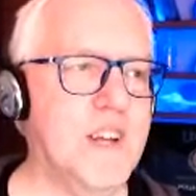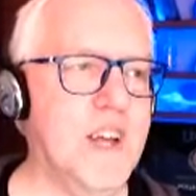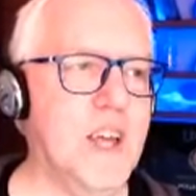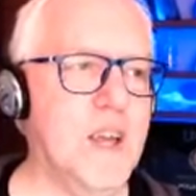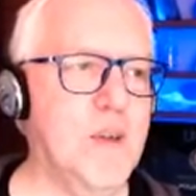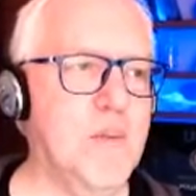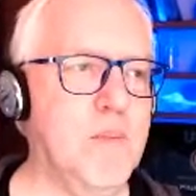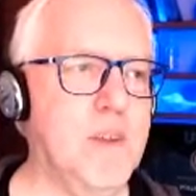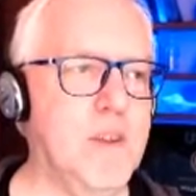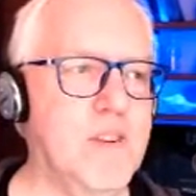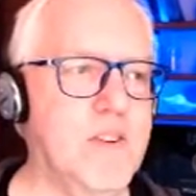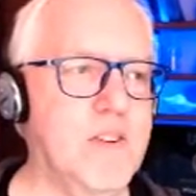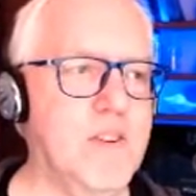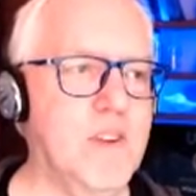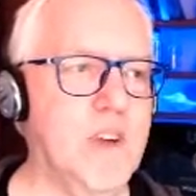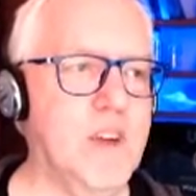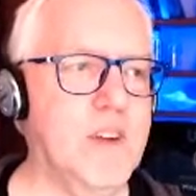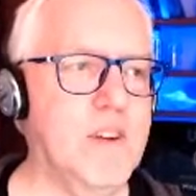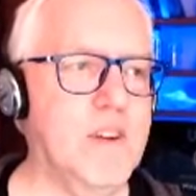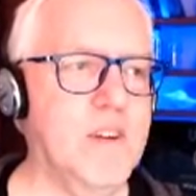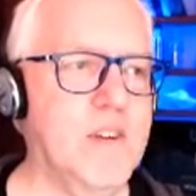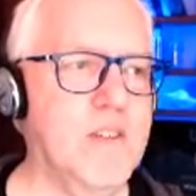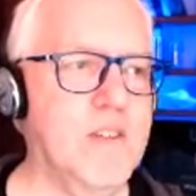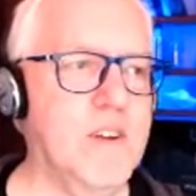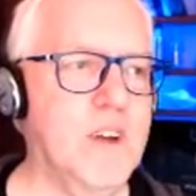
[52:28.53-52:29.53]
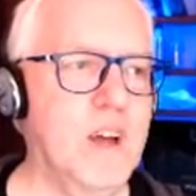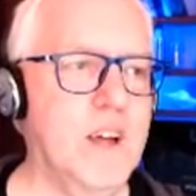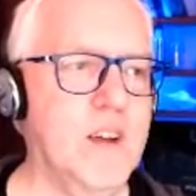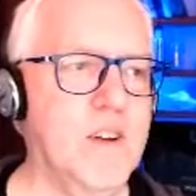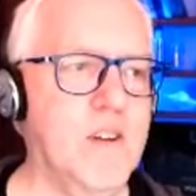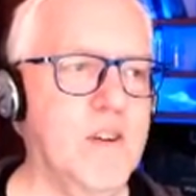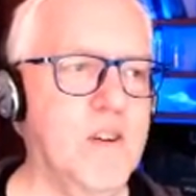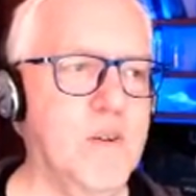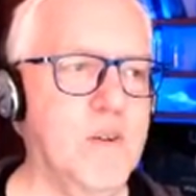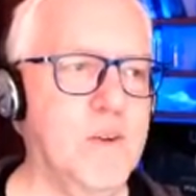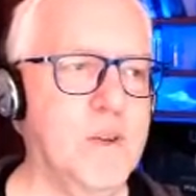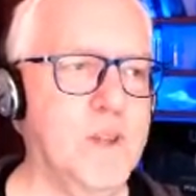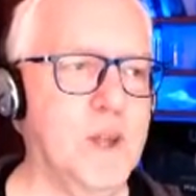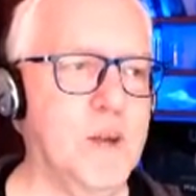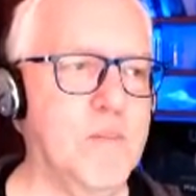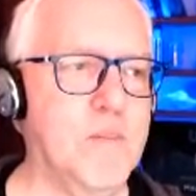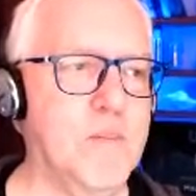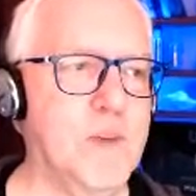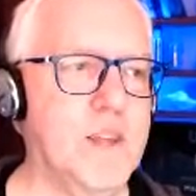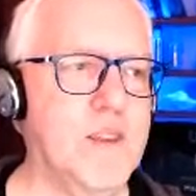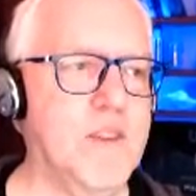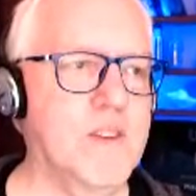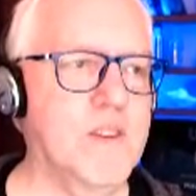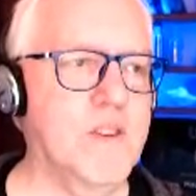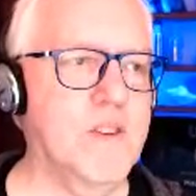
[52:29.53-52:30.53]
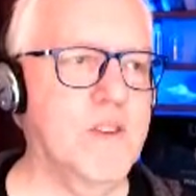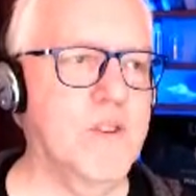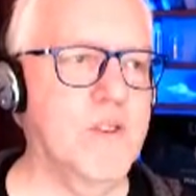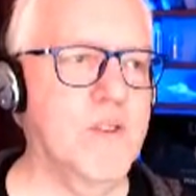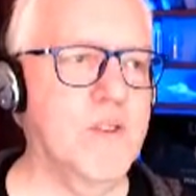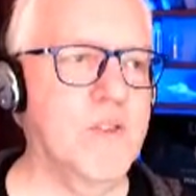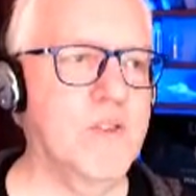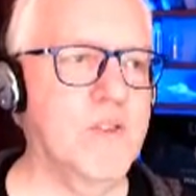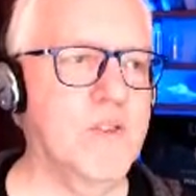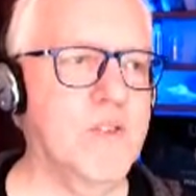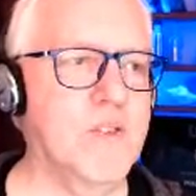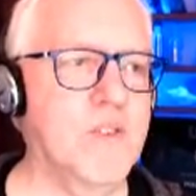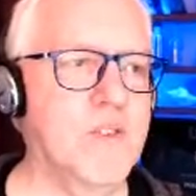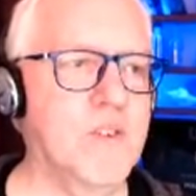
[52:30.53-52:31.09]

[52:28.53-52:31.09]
Amy said. I don't know what that means.